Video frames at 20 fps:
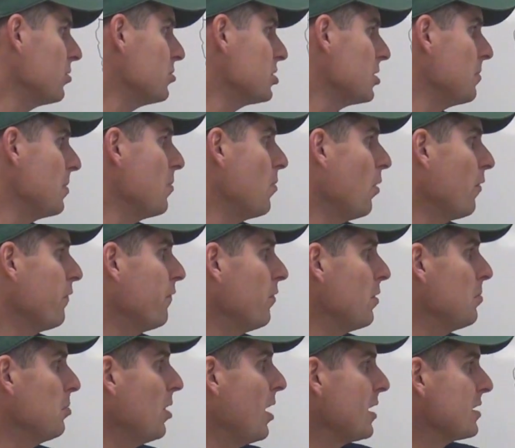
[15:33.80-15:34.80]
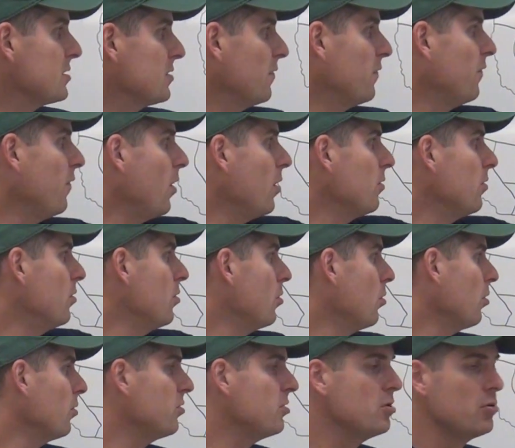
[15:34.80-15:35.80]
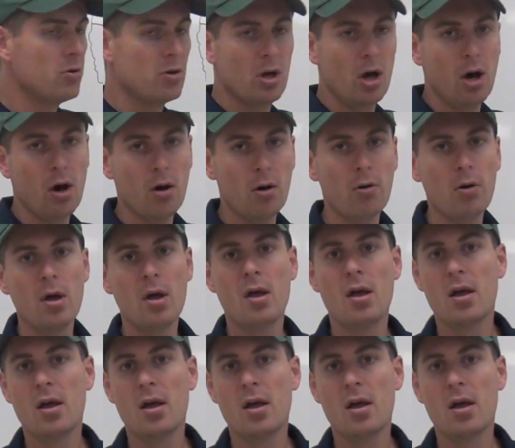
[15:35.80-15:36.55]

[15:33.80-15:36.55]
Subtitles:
there's going to be more free blacks the farther north you go